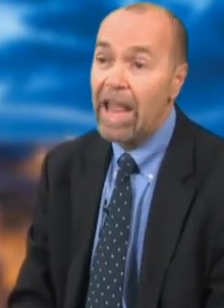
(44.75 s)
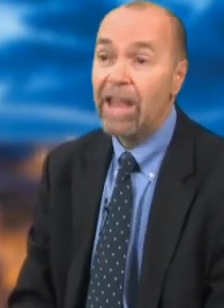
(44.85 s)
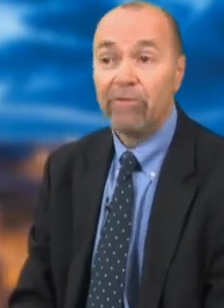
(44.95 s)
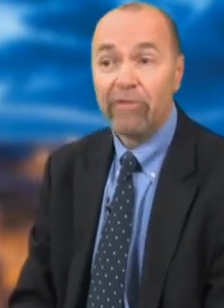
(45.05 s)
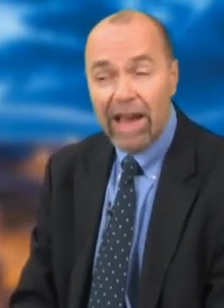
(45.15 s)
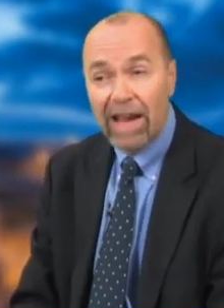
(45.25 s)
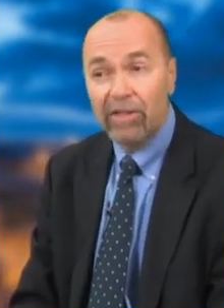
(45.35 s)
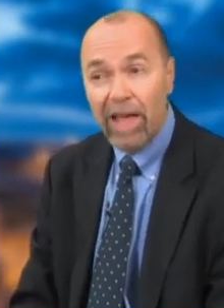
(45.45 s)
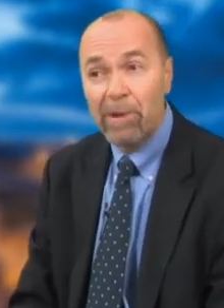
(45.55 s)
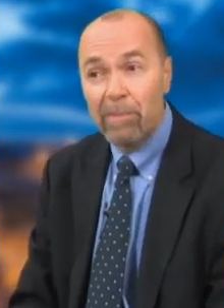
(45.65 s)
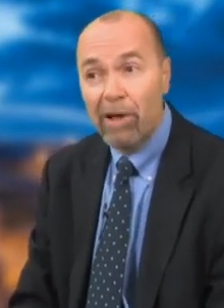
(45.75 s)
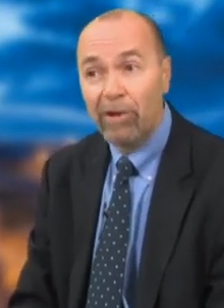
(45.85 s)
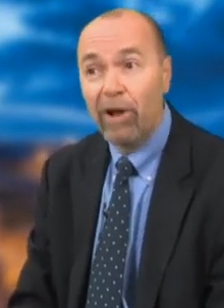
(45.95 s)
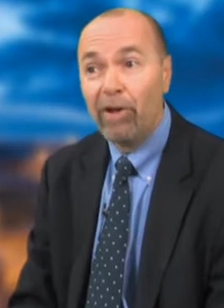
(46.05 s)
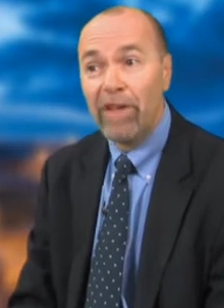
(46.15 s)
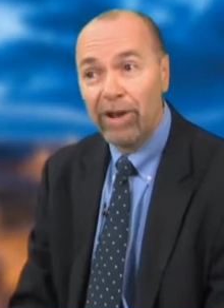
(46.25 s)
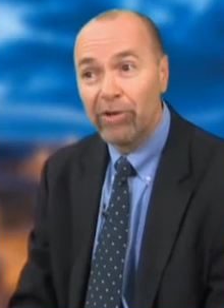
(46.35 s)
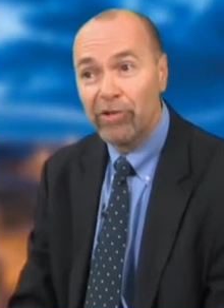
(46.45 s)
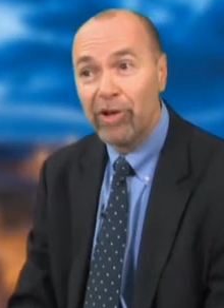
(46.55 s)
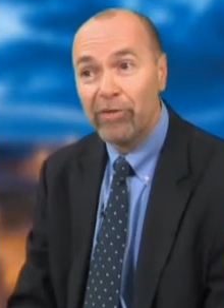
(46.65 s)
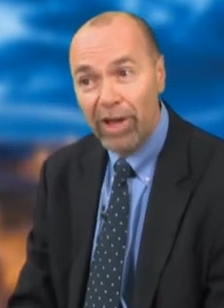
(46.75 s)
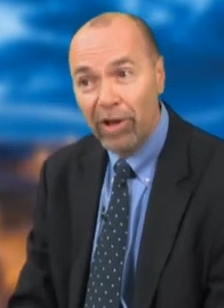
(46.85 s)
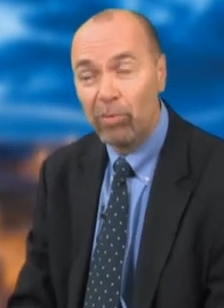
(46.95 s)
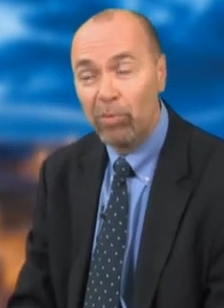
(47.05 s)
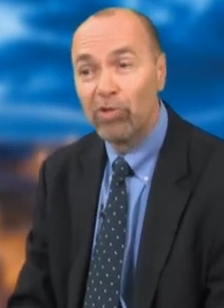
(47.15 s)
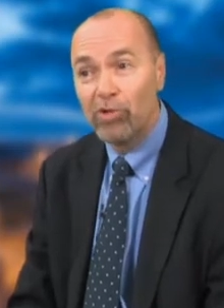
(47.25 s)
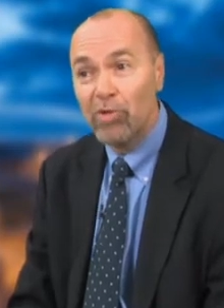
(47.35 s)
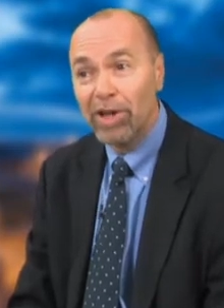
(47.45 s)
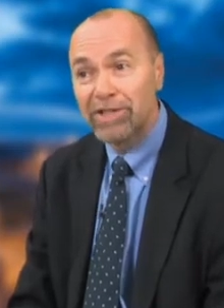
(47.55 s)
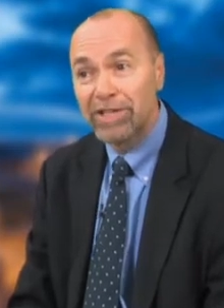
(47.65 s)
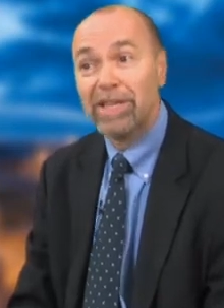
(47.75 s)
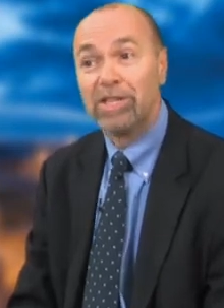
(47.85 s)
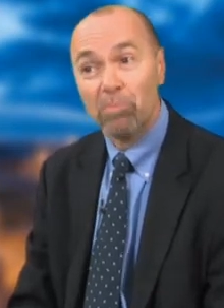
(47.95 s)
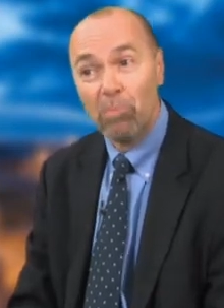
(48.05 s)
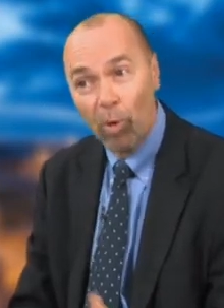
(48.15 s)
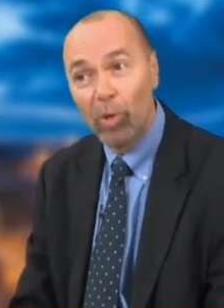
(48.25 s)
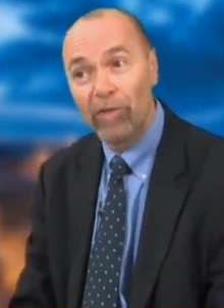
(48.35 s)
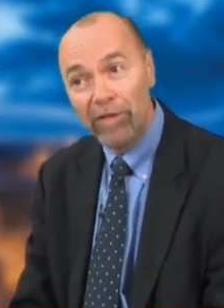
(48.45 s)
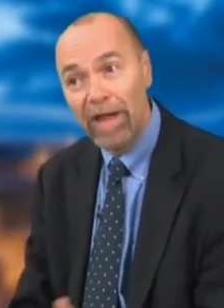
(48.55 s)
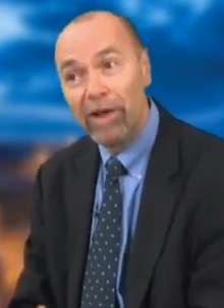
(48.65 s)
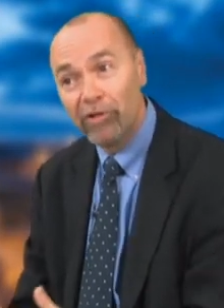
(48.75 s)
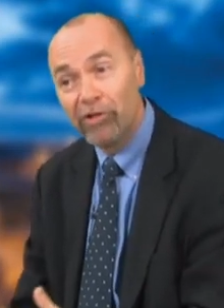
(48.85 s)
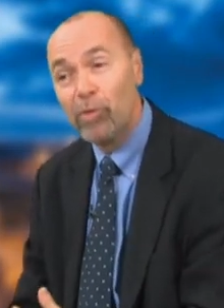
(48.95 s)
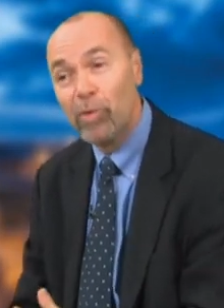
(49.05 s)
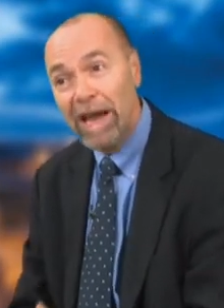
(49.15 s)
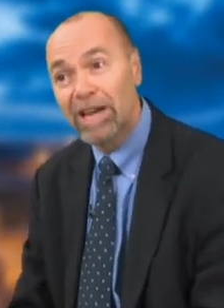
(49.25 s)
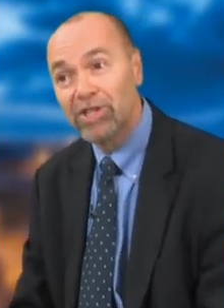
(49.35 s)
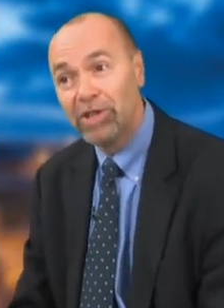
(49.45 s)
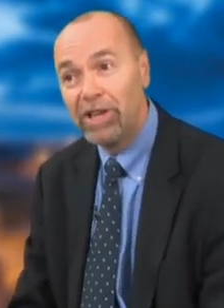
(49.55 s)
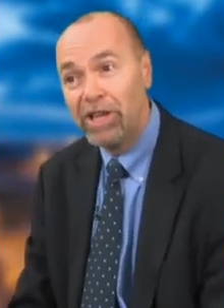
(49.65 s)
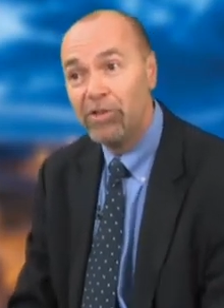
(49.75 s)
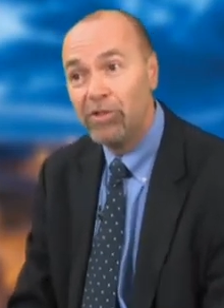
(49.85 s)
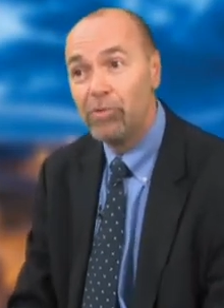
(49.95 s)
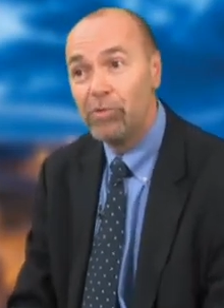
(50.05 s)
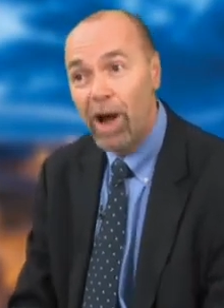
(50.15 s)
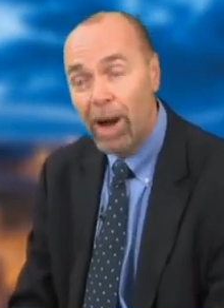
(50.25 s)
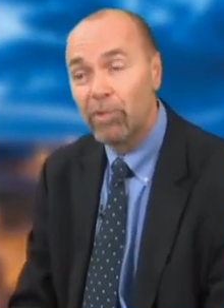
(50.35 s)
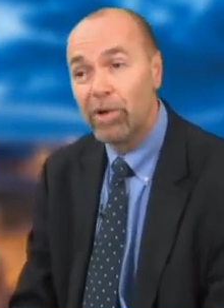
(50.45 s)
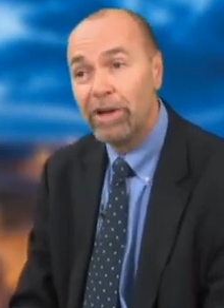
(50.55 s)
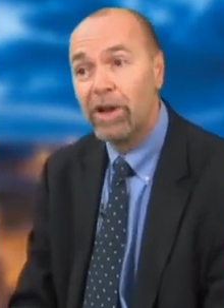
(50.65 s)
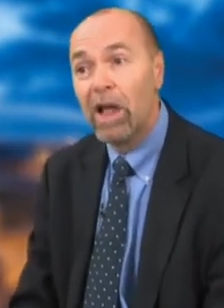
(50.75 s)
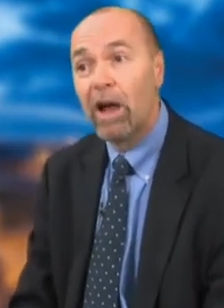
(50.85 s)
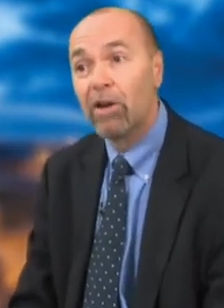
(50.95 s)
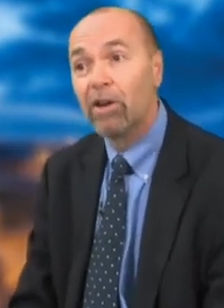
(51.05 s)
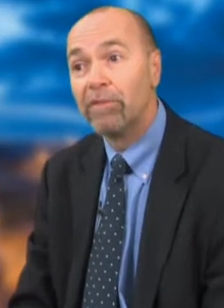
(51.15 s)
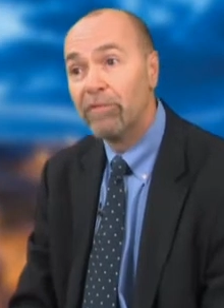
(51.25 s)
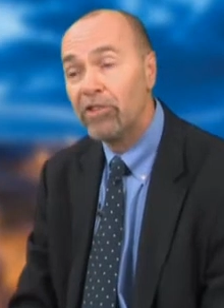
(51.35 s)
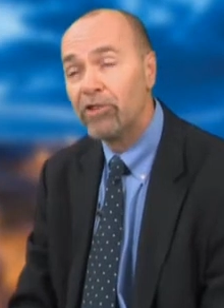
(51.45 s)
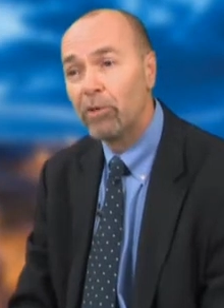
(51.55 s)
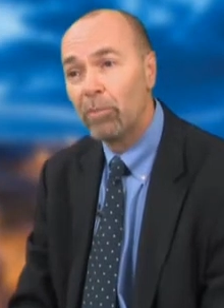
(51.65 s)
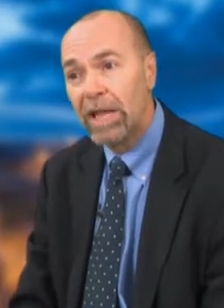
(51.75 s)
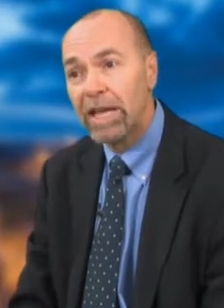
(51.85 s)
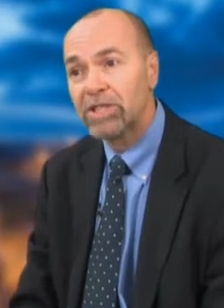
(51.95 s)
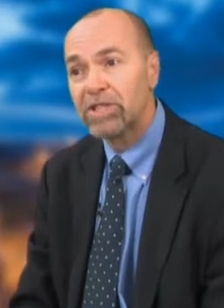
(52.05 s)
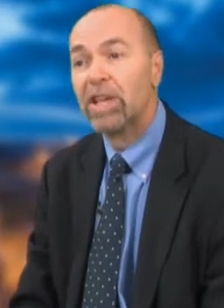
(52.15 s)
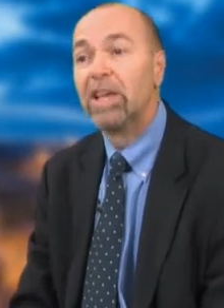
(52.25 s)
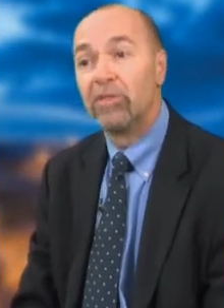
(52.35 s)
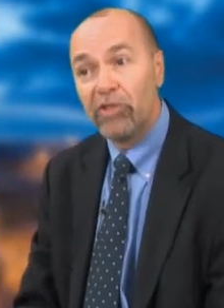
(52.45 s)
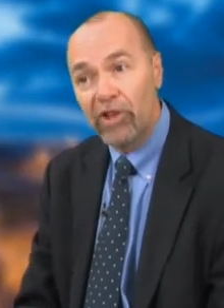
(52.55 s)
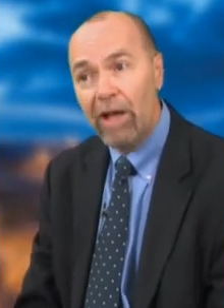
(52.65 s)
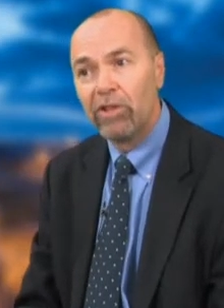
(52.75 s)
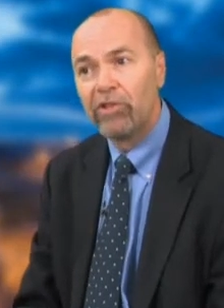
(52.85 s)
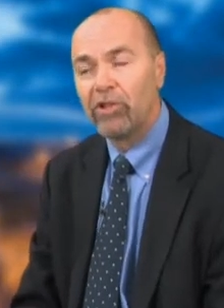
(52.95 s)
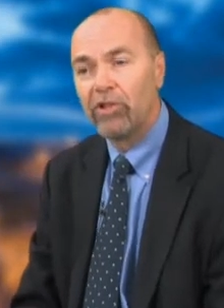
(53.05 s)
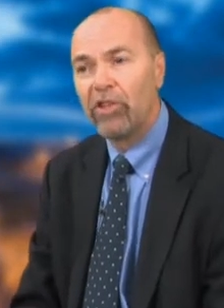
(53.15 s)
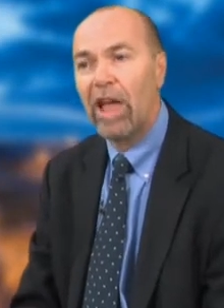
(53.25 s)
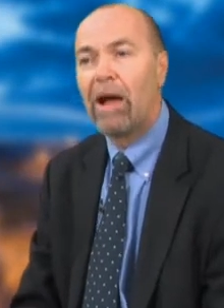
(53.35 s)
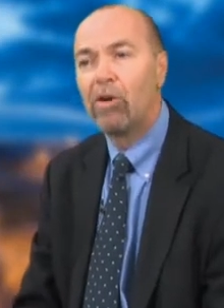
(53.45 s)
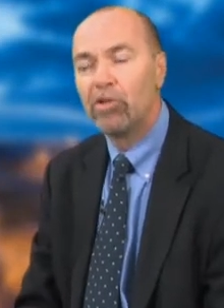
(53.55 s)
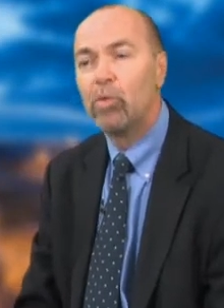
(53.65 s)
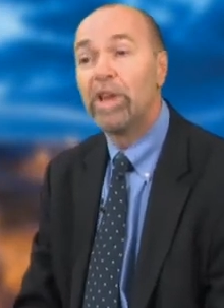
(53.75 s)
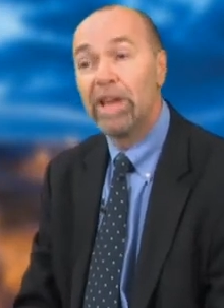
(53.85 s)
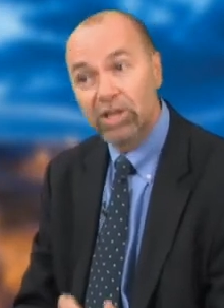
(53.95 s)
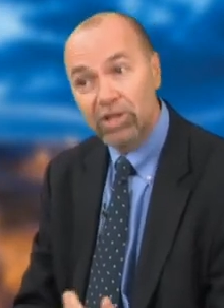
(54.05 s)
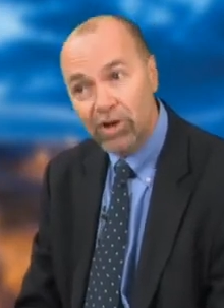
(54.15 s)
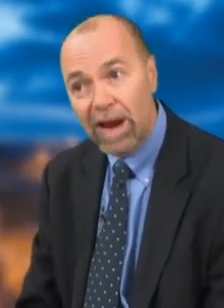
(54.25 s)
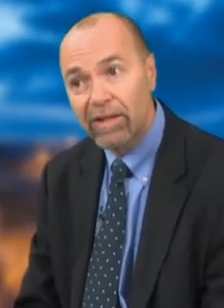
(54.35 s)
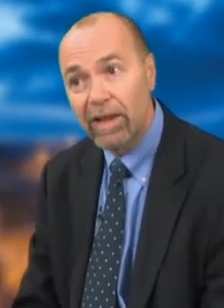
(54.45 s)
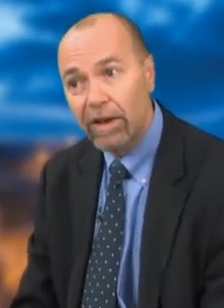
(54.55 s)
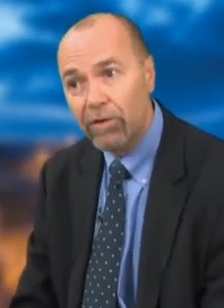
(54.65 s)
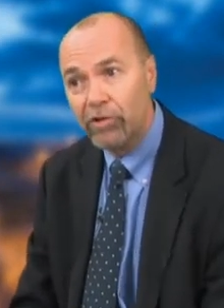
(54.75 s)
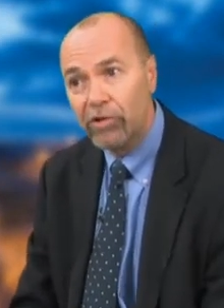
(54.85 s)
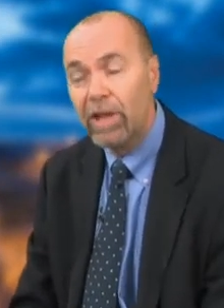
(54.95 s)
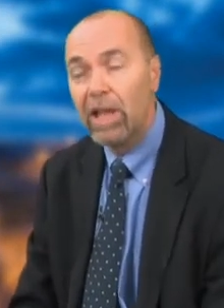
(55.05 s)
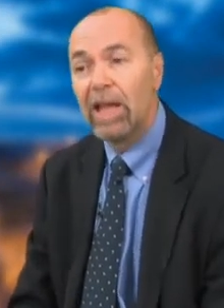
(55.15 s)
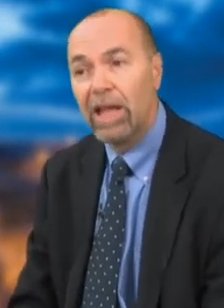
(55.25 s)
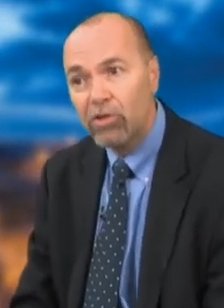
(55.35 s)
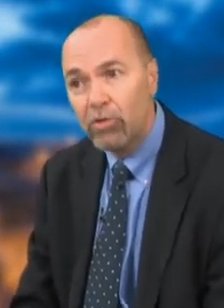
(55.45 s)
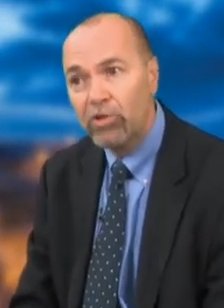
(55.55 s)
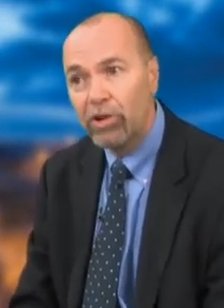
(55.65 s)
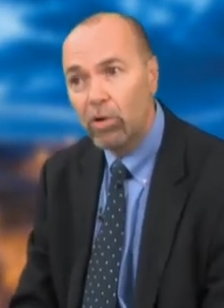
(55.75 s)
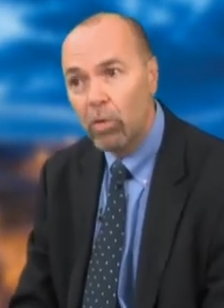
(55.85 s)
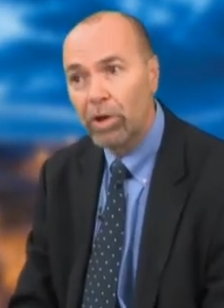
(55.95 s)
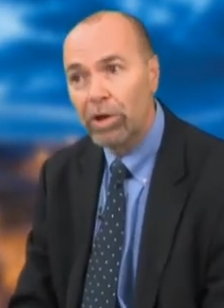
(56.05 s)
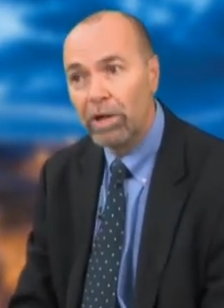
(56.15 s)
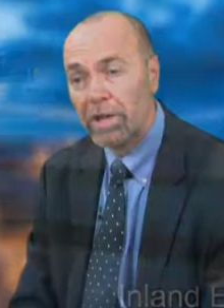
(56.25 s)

In fact, that amount of energy available to us is more than the energy we actually need to operate our conventional plants. The challenge is, how do we extract that energy and use it accordingly?